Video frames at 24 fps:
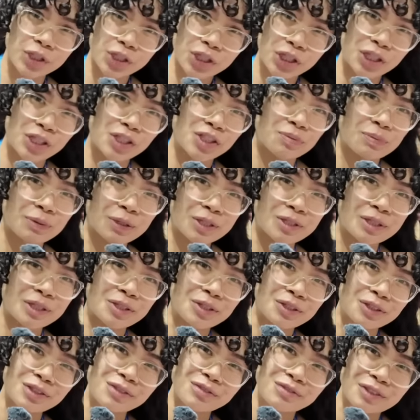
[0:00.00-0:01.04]
changed because I
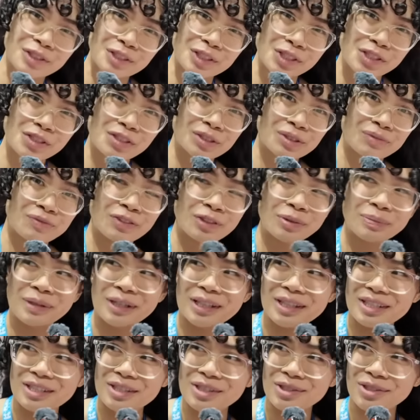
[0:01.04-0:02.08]
couldn't finish filming
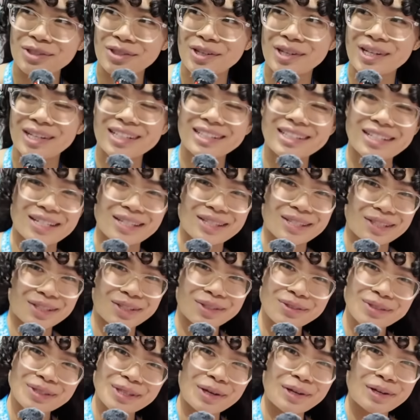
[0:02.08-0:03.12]
this during day
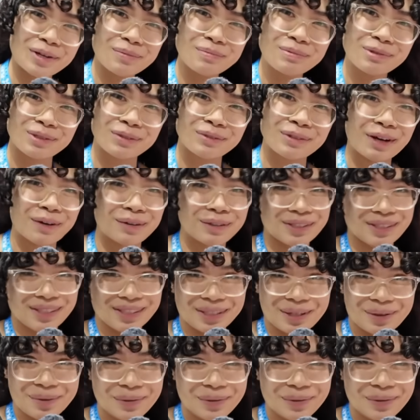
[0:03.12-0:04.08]
0 setup, so now it is day